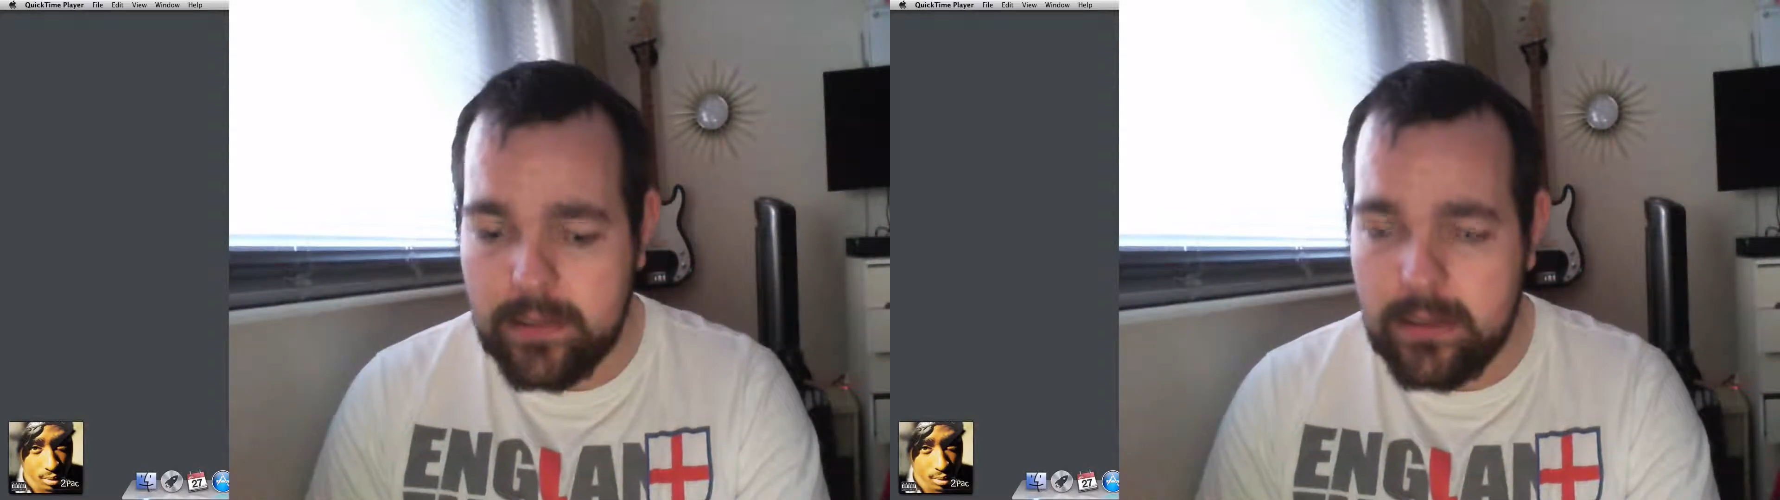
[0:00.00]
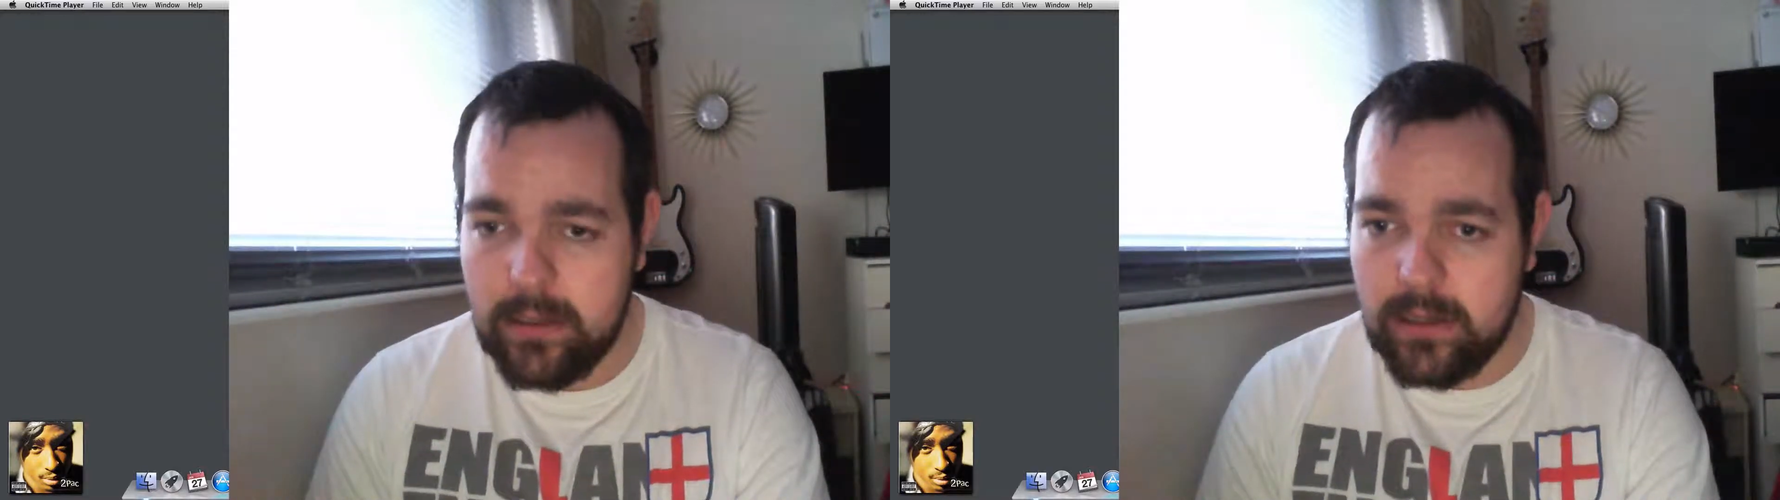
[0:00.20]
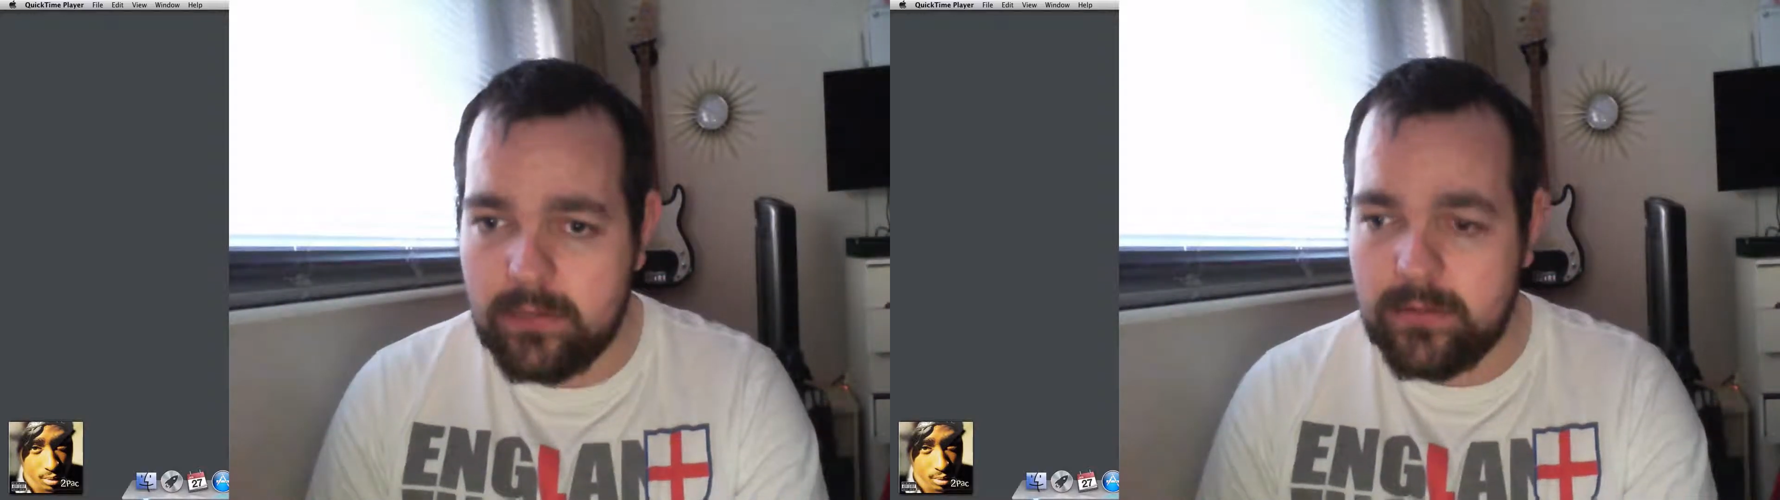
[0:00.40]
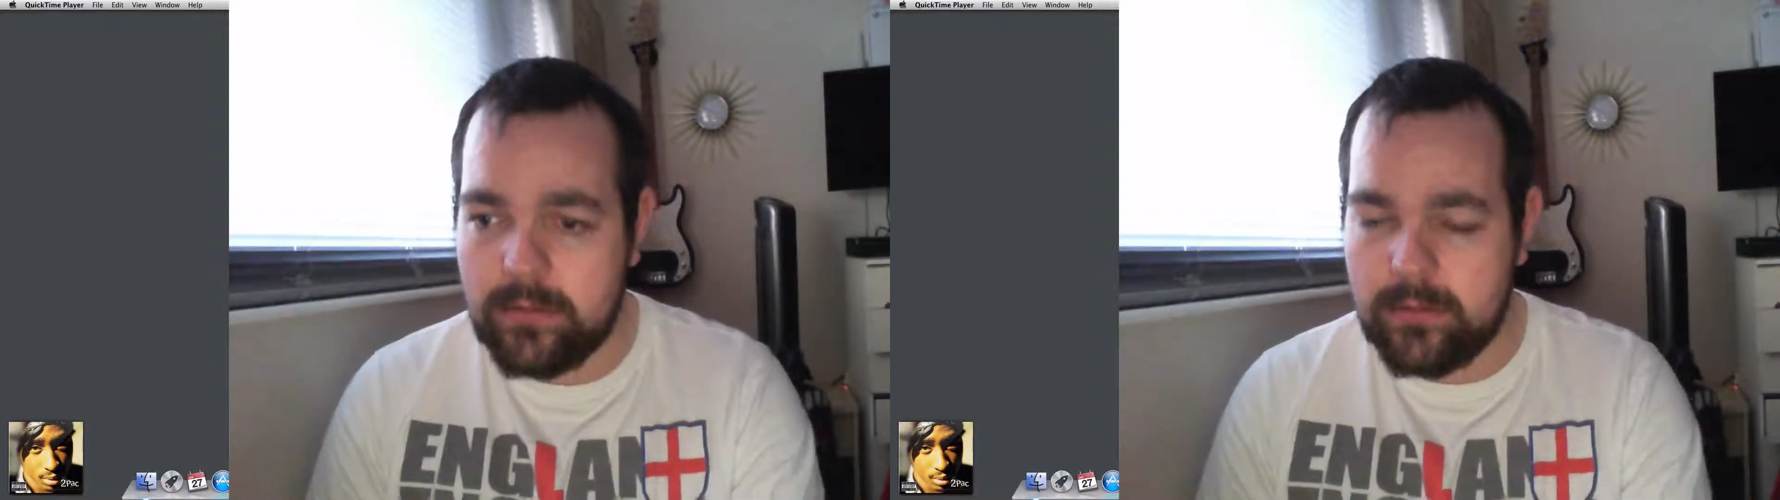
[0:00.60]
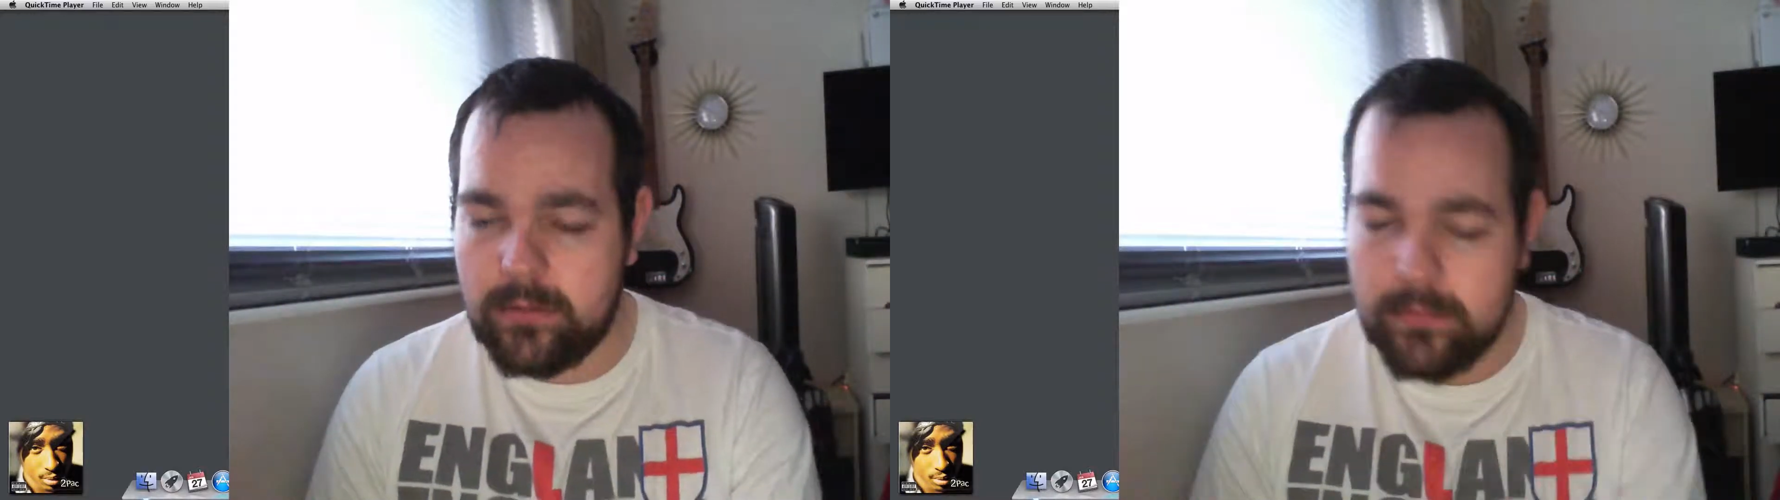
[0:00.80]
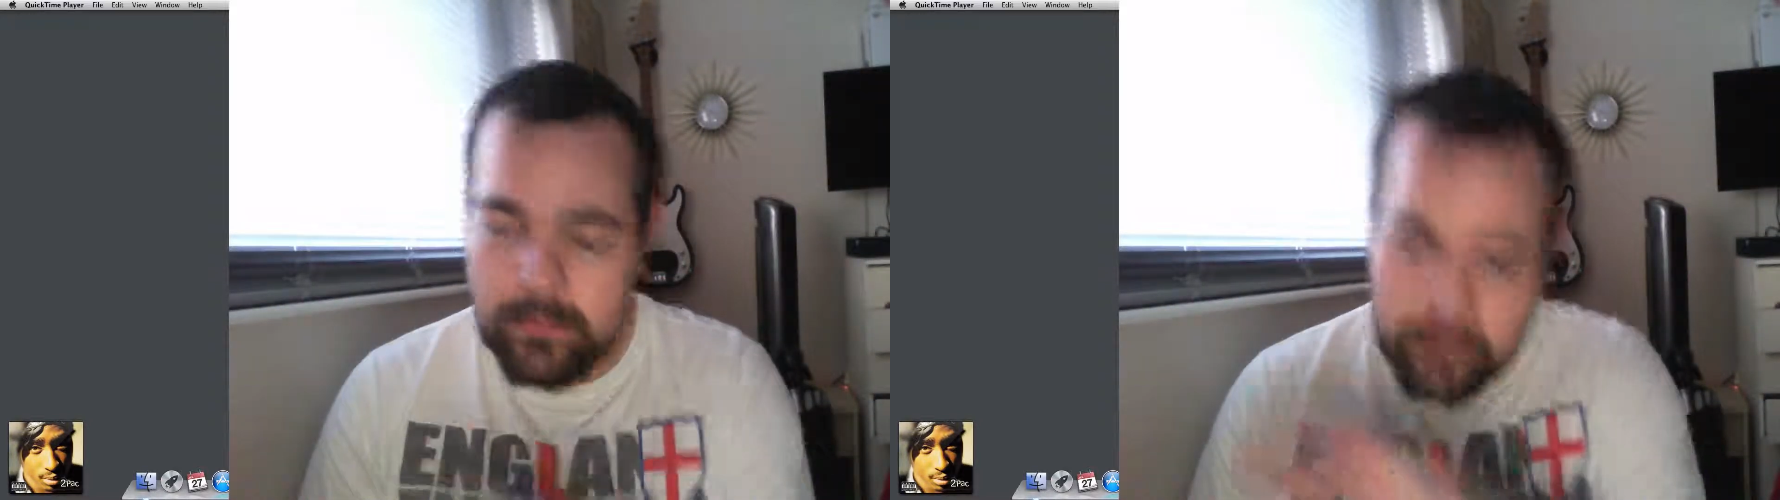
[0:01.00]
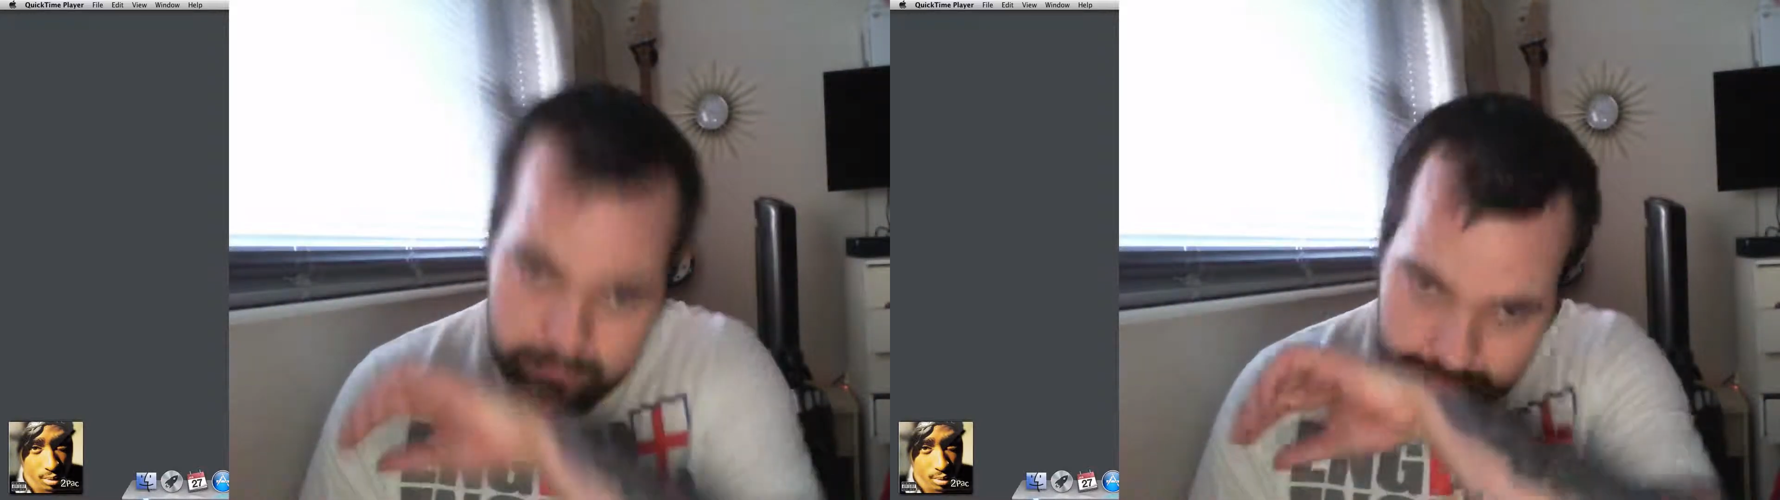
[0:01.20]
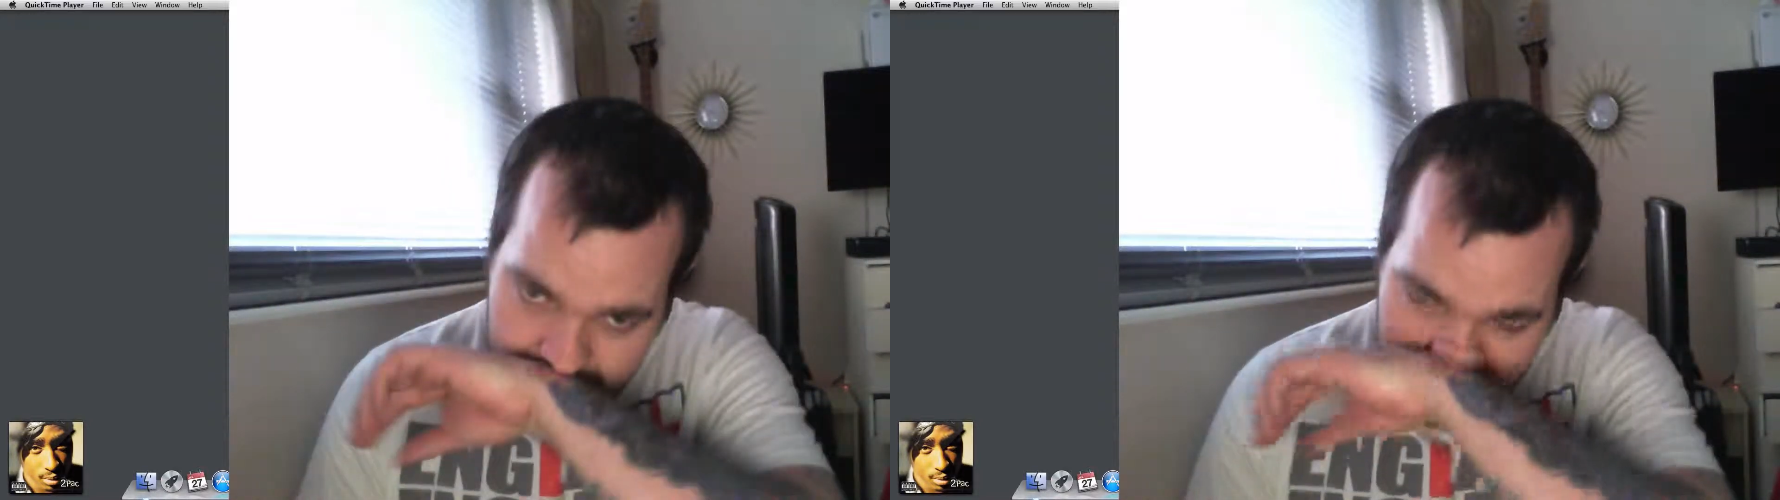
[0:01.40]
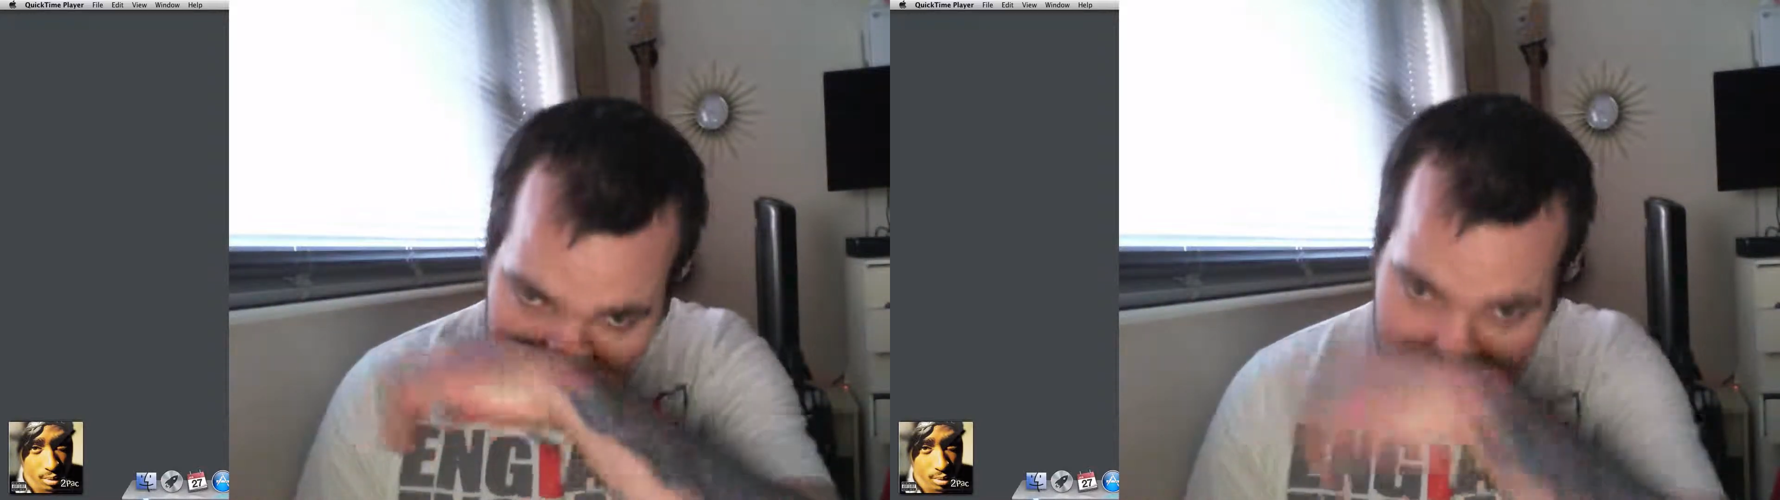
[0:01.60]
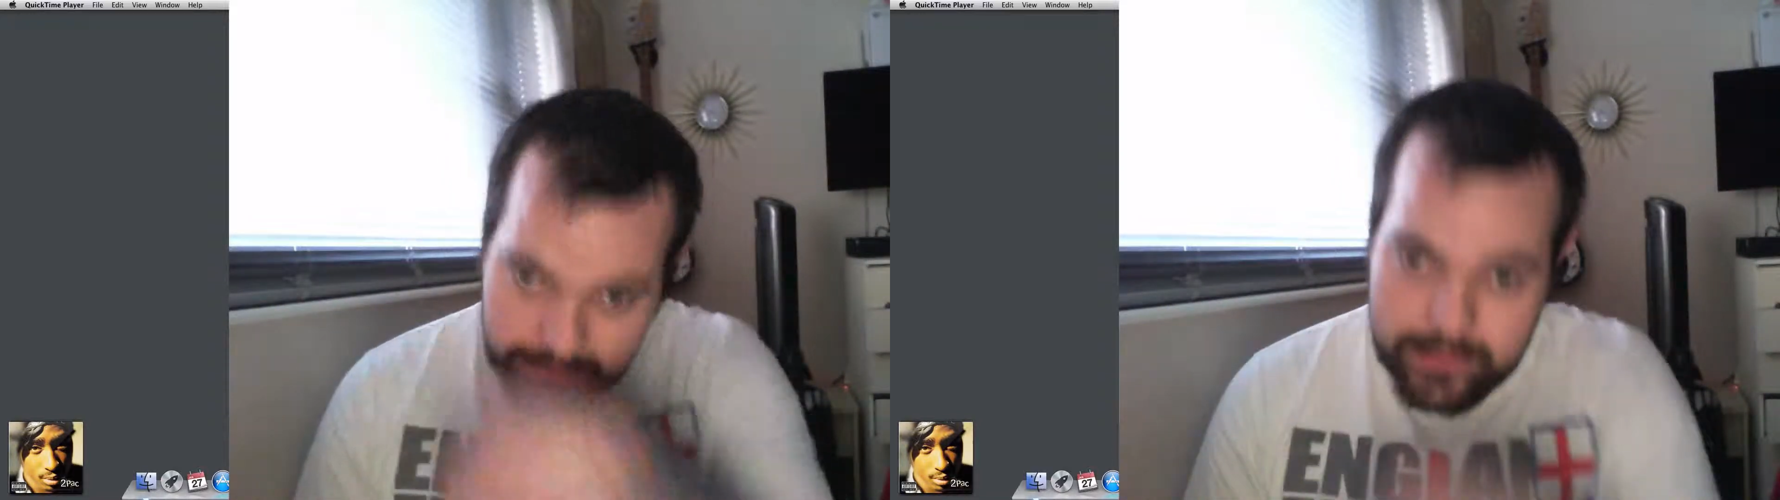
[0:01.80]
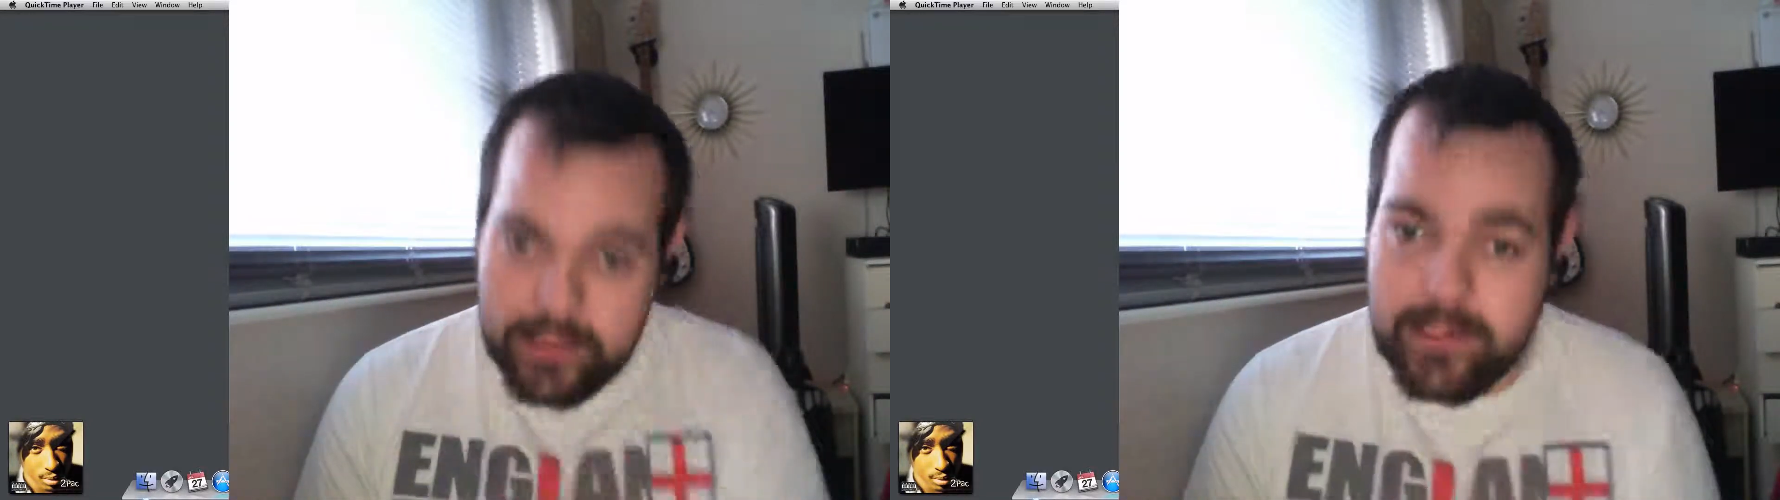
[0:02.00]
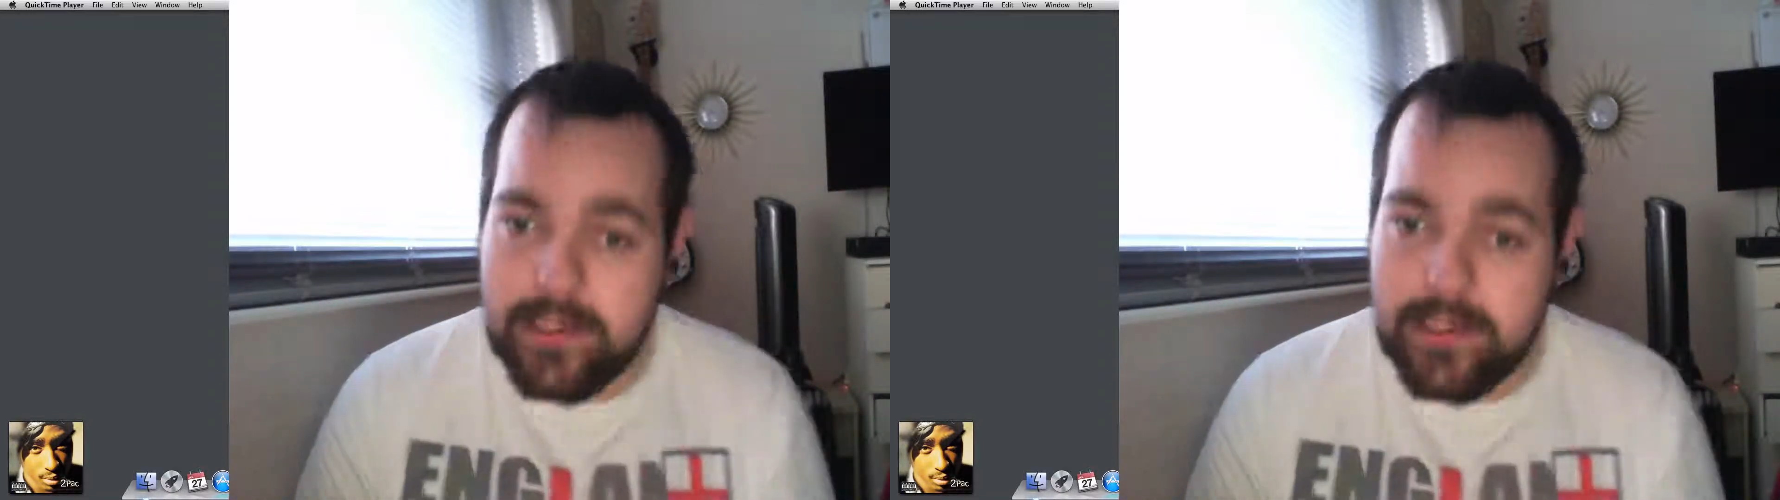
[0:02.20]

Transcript: I thought it tasted a